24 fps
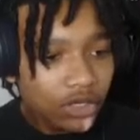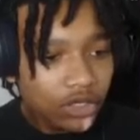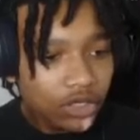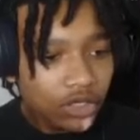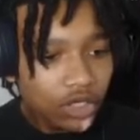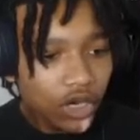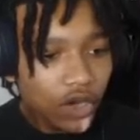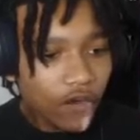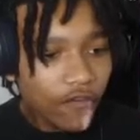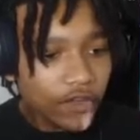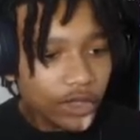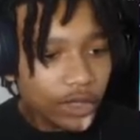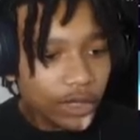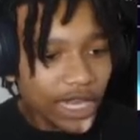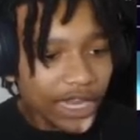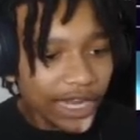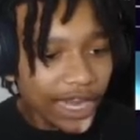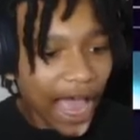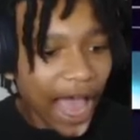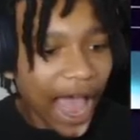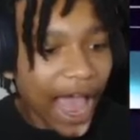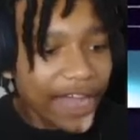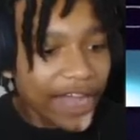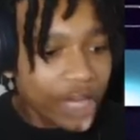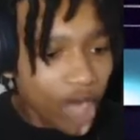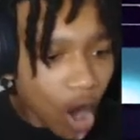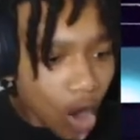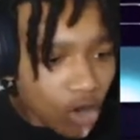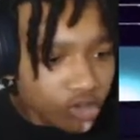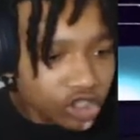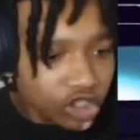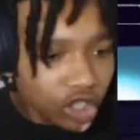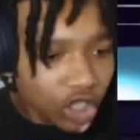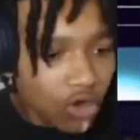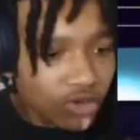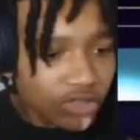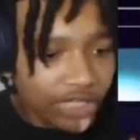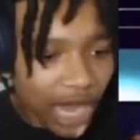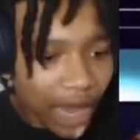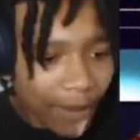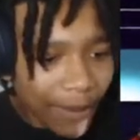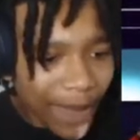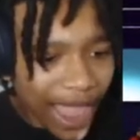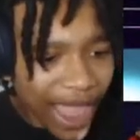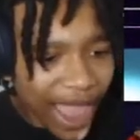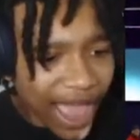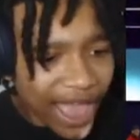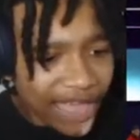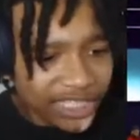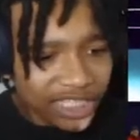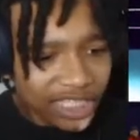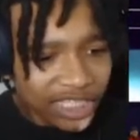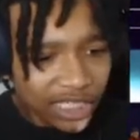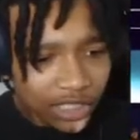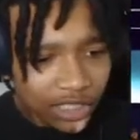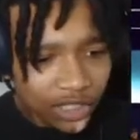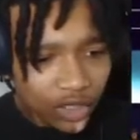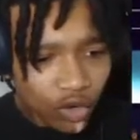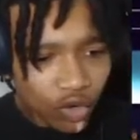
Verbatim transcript: You're a nigga I know so, dumbass.